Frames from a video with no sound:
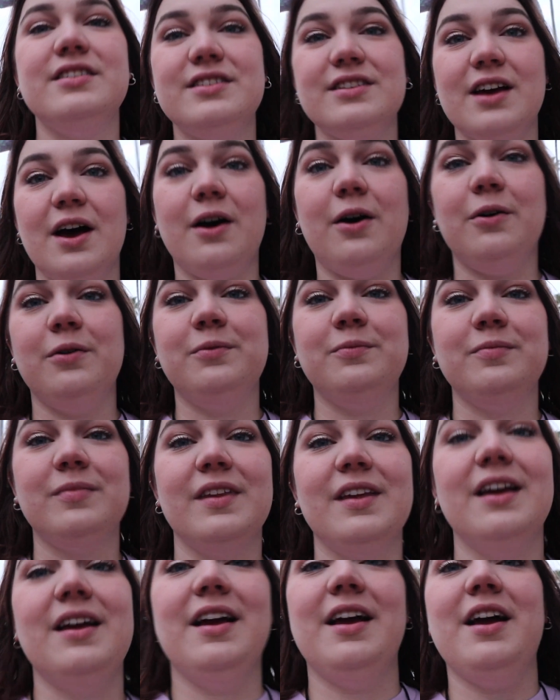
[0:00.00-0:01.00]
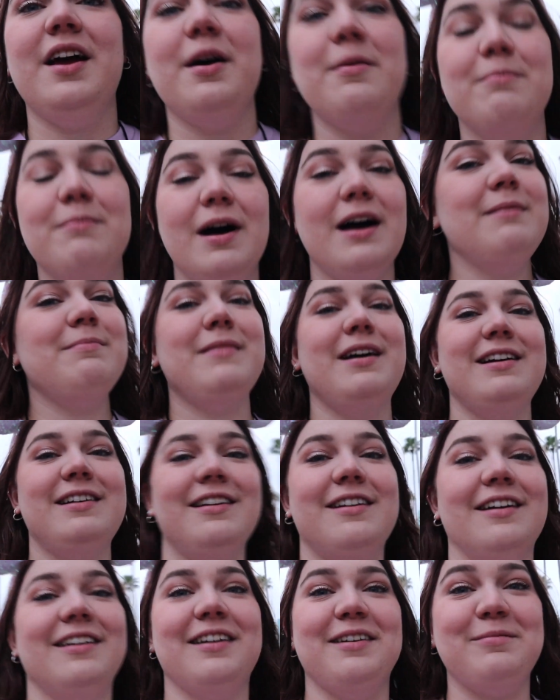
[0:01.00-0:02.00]
So, mom might
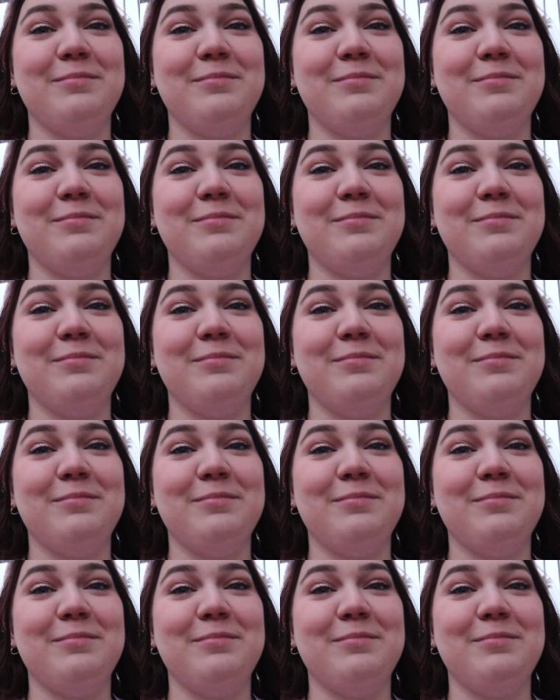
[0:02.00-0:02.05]
not